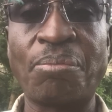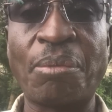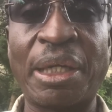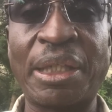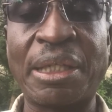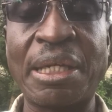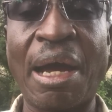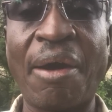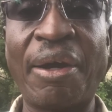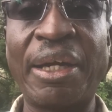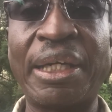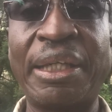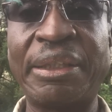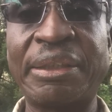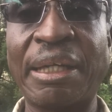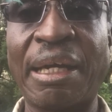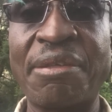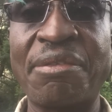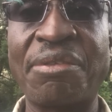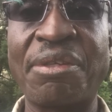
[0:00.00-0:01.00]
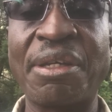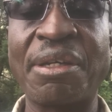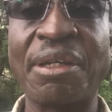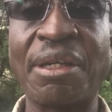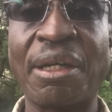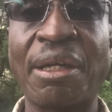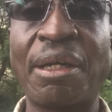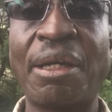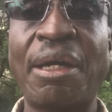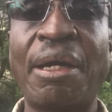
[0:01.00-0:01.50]
But nowadays, I think
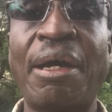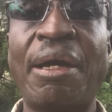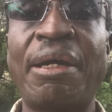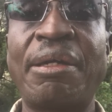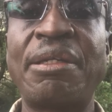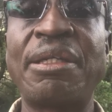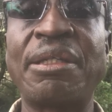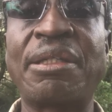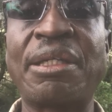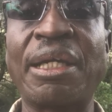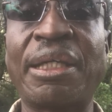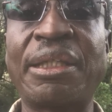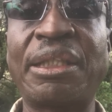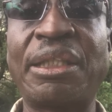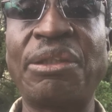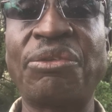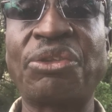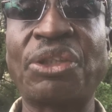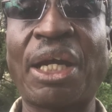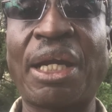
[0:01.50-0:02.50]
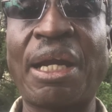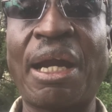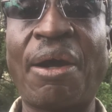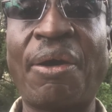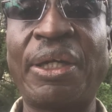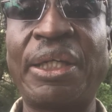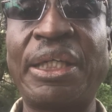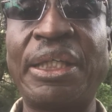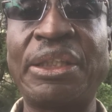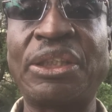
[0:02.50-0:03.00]
detectives are
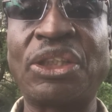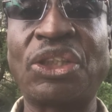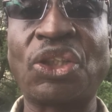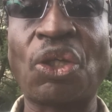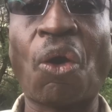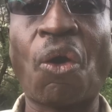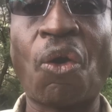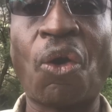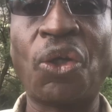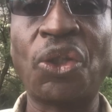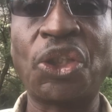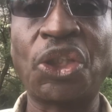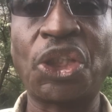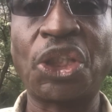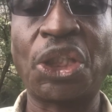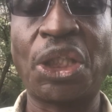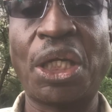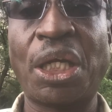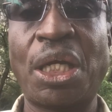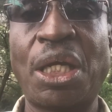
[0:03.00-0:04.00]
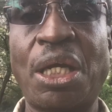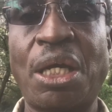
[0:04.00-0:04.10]
nowadays taught